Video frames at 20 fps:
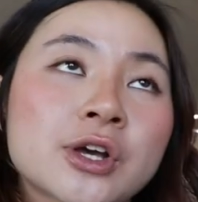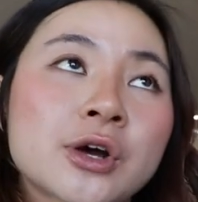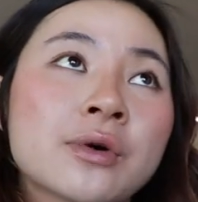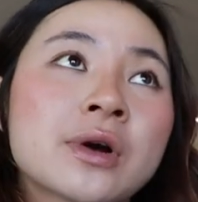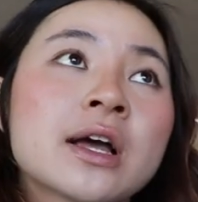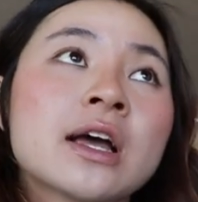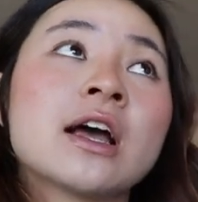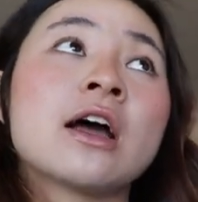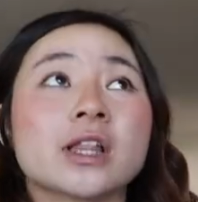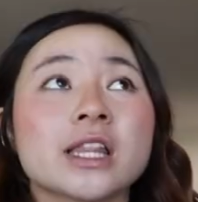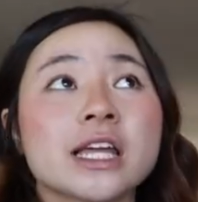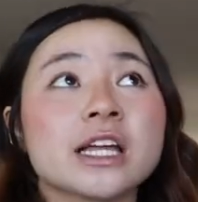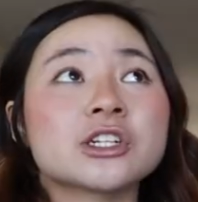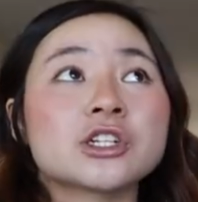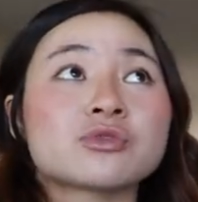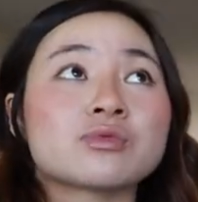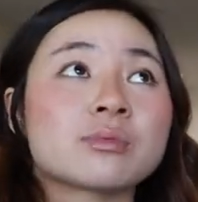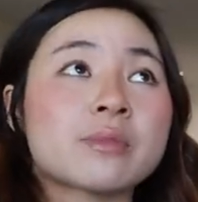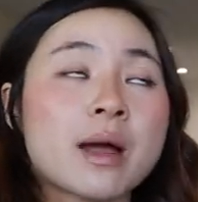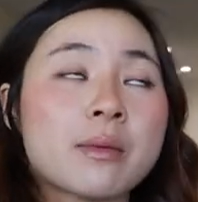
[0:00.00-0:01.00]
So really, you
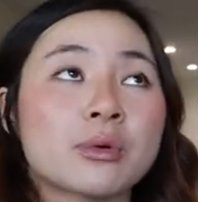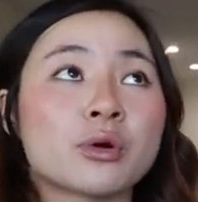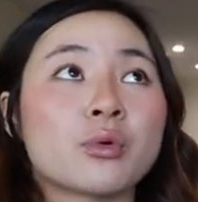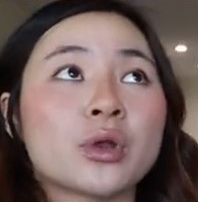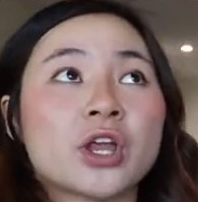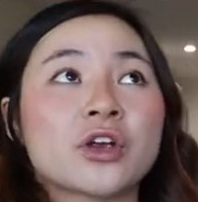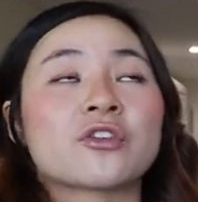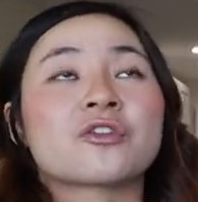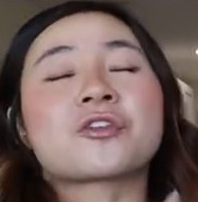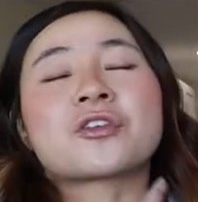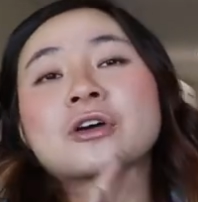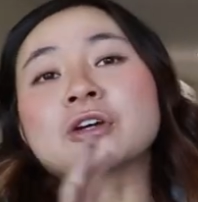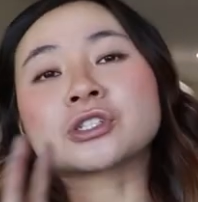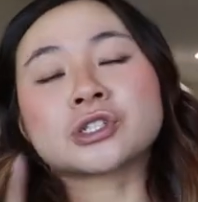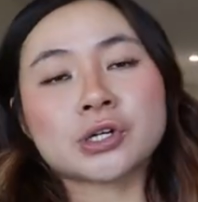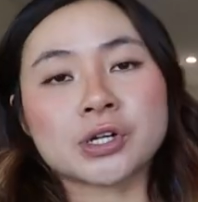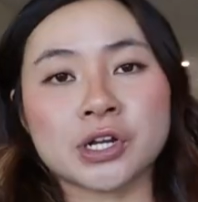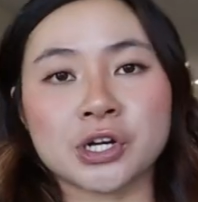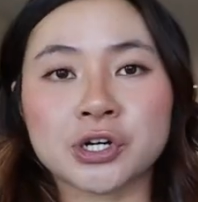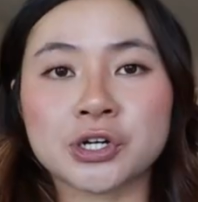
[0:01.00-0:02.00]
just remember when you're first
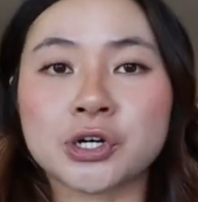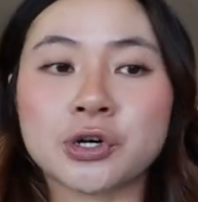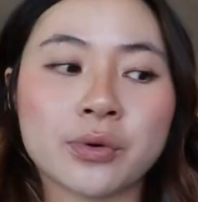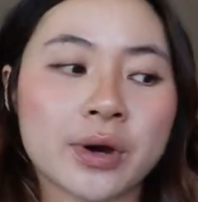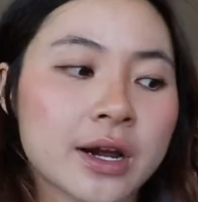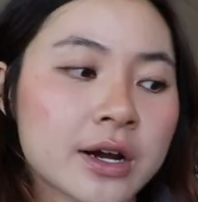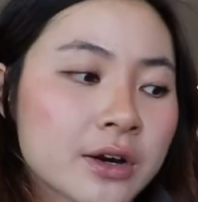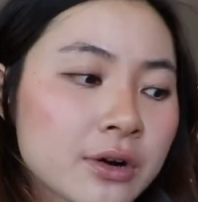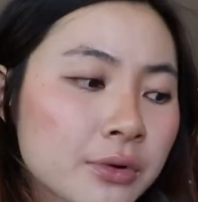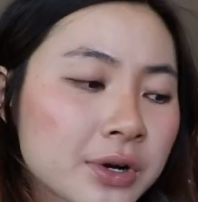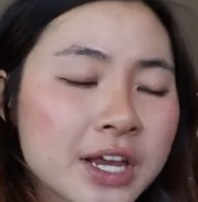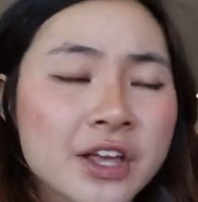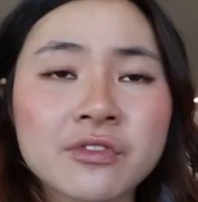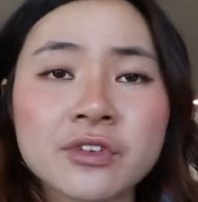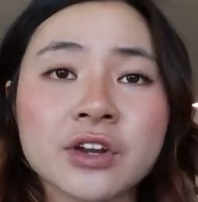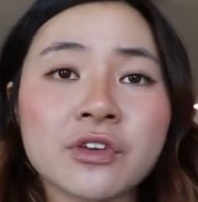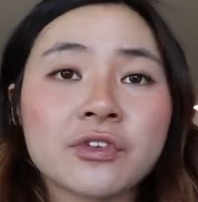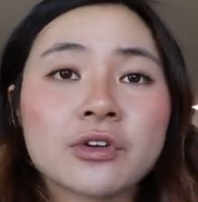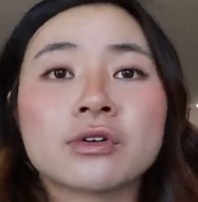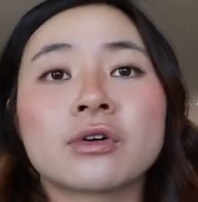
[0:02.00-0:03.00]
starting your career, or
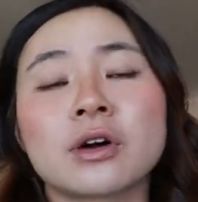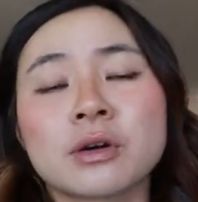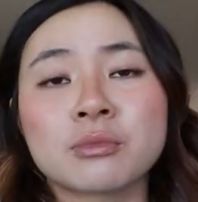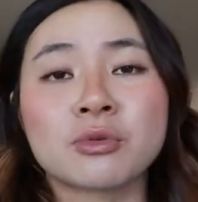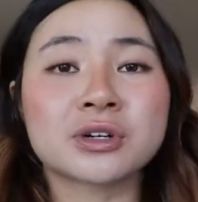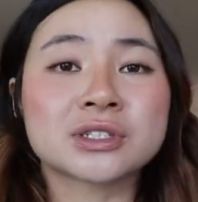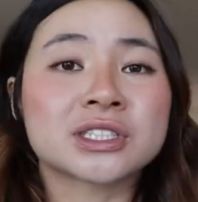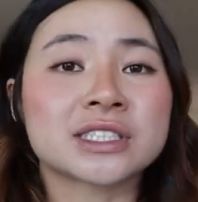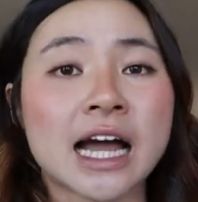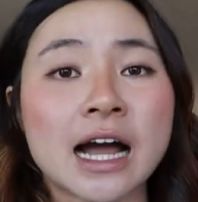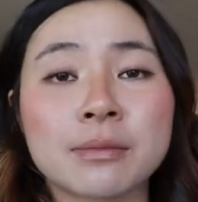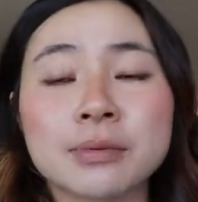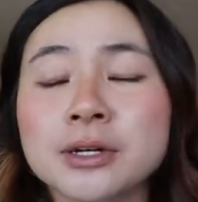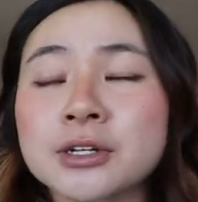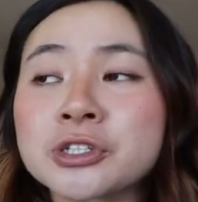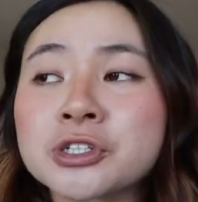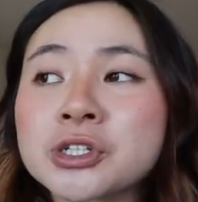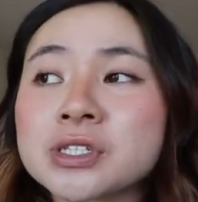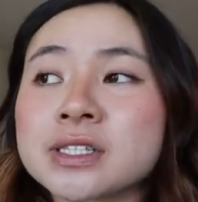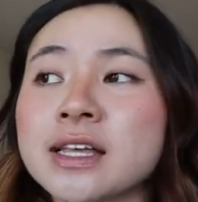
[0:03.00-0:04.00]
even if you are more
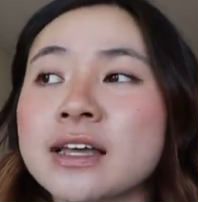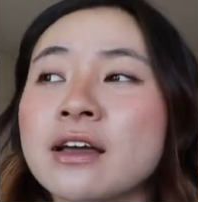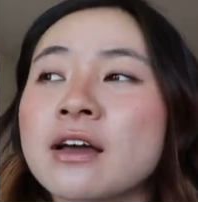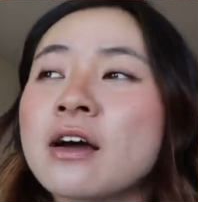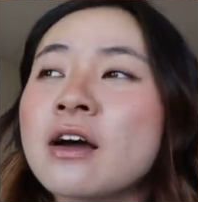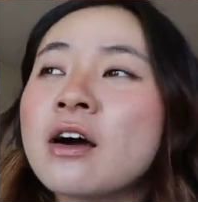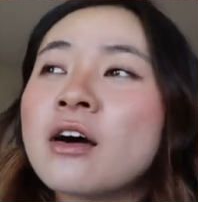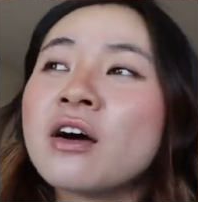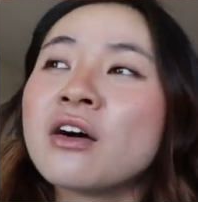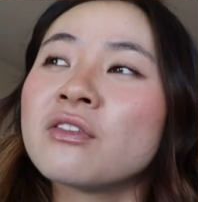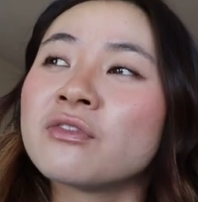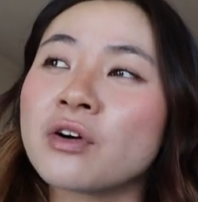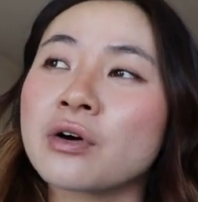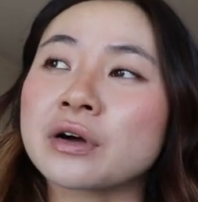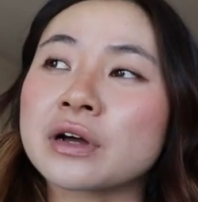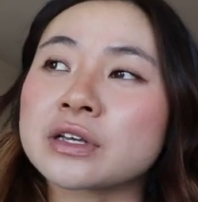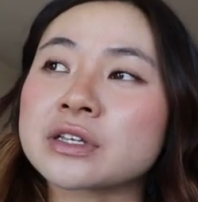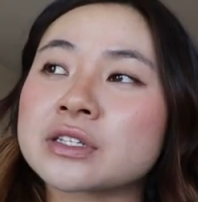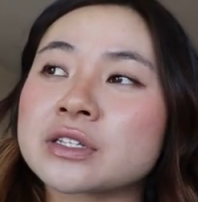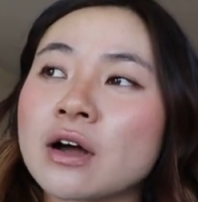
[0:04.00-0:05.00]
established, just like
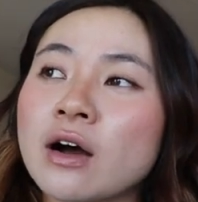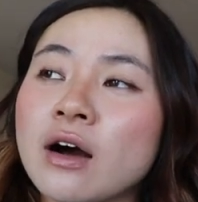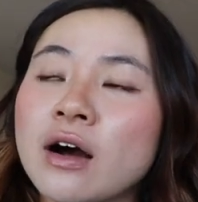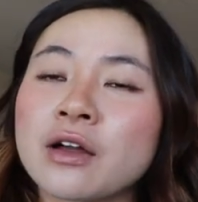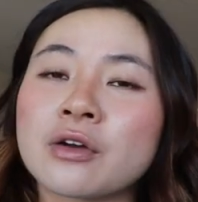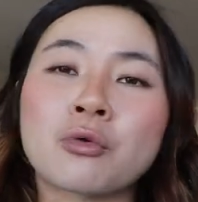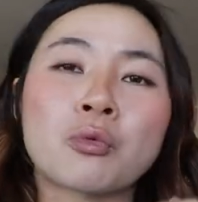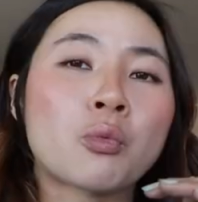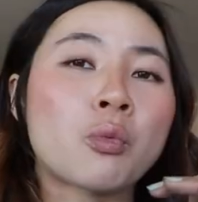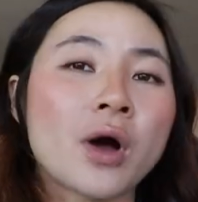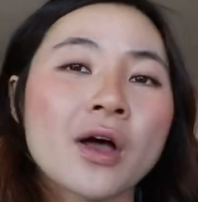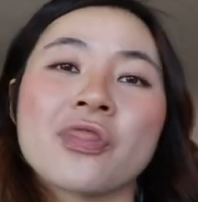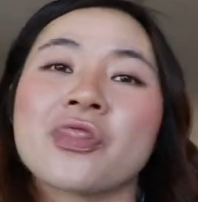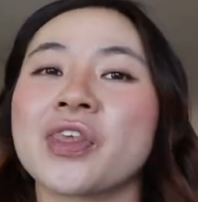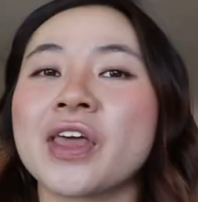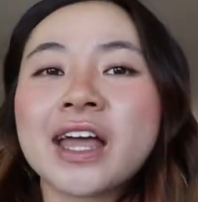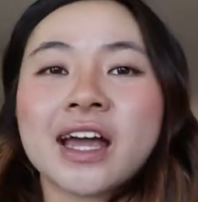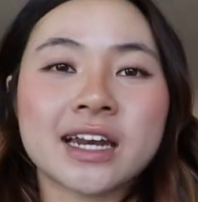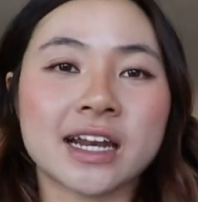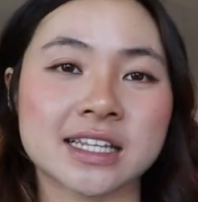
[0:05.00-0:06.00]
focus on one
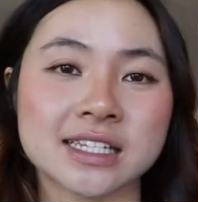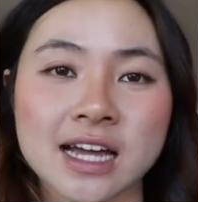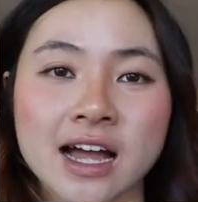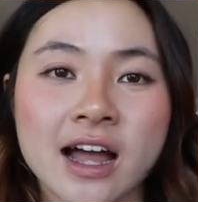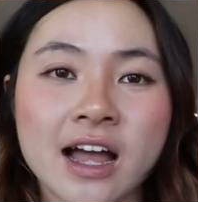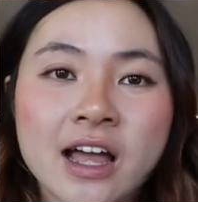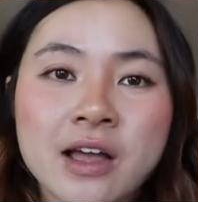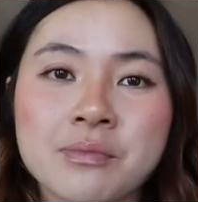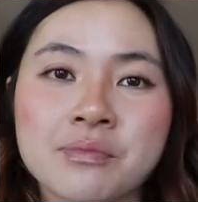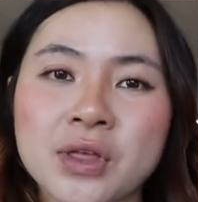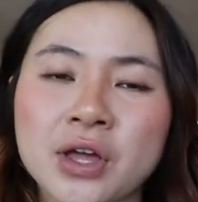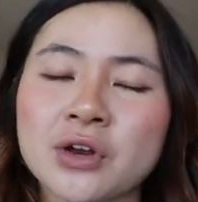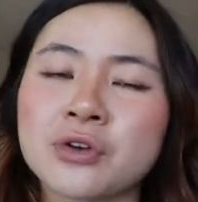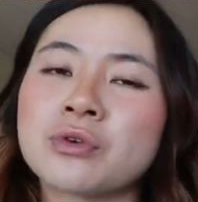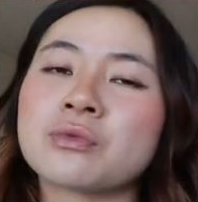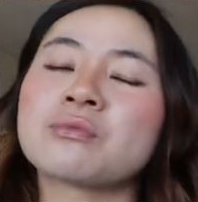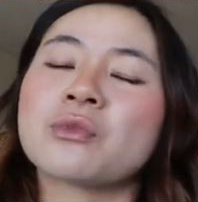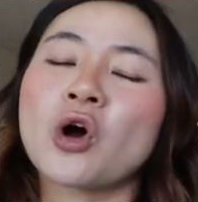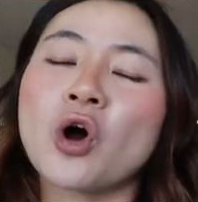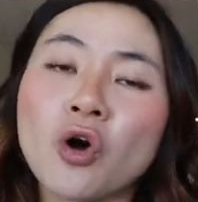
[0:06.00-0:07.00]
thing at a time,
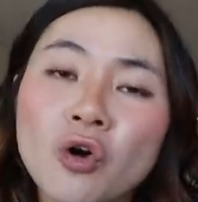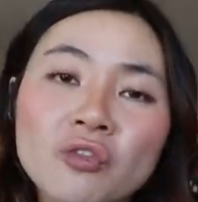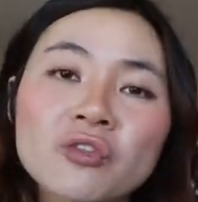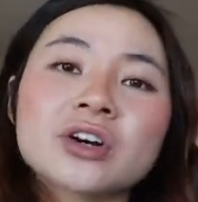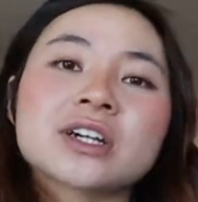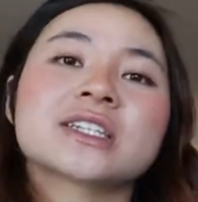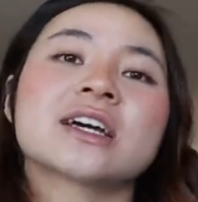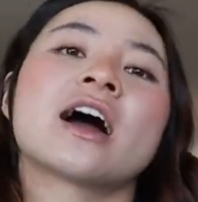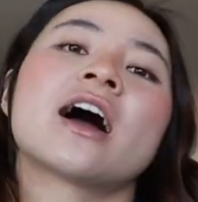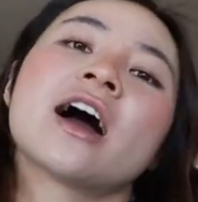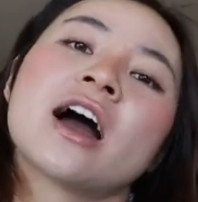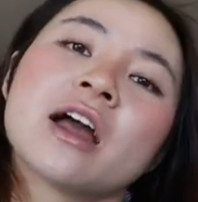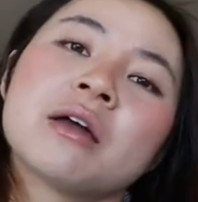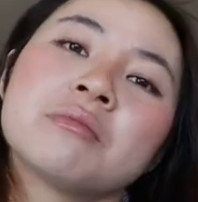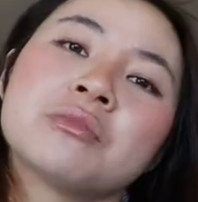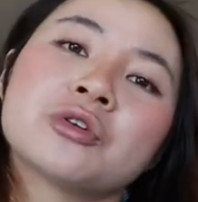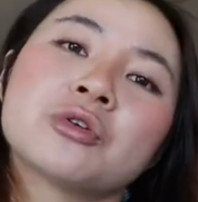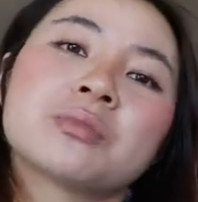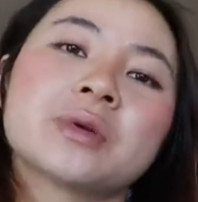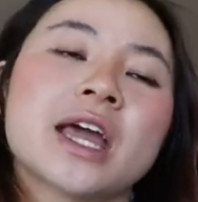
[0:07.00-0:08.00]
and over
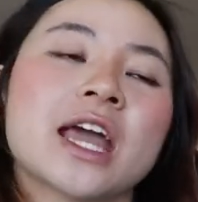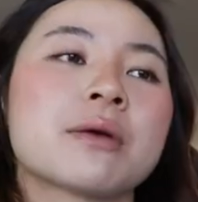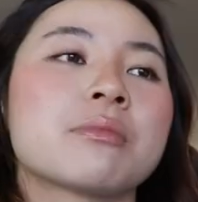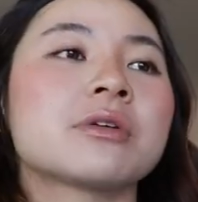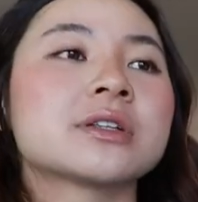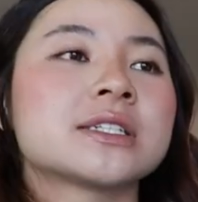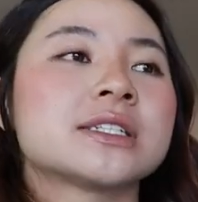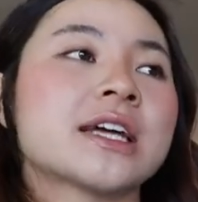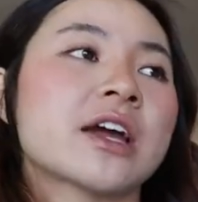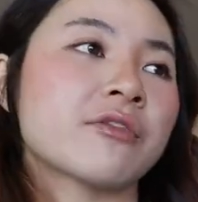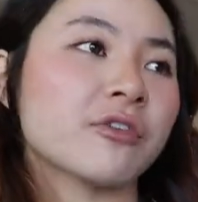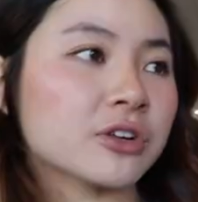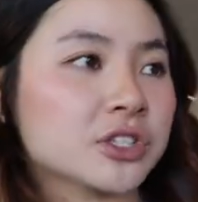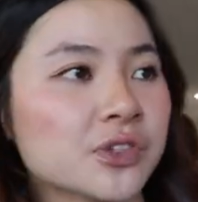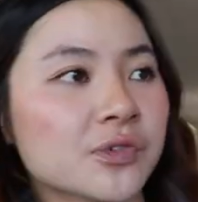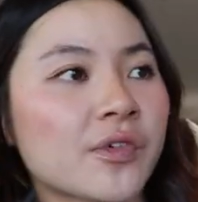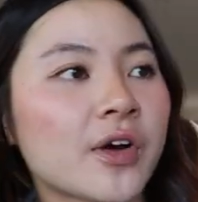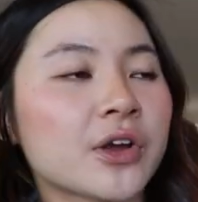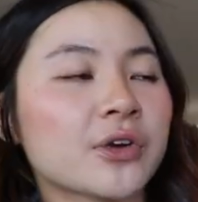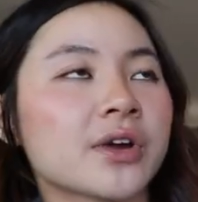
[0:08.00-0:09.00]
time you'll be able to
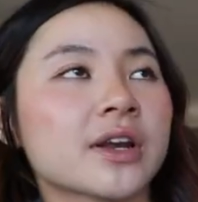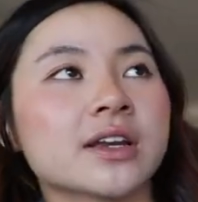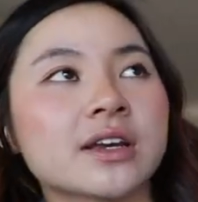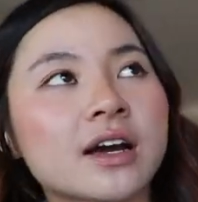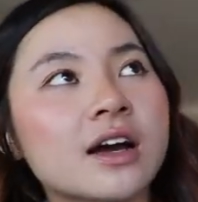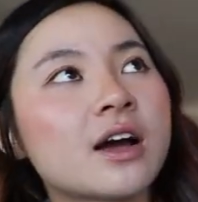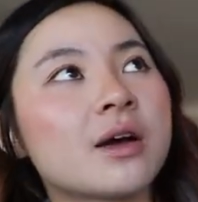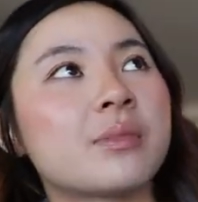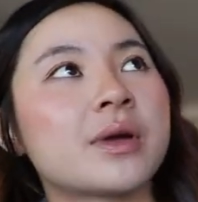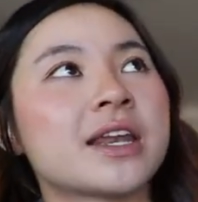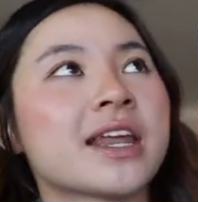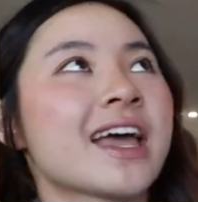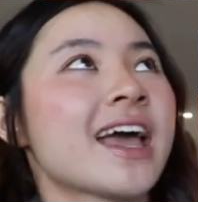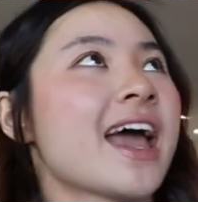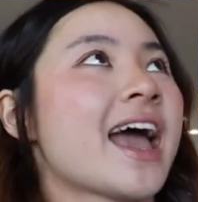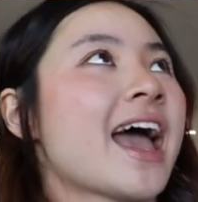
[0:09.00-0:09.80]
diversify your income and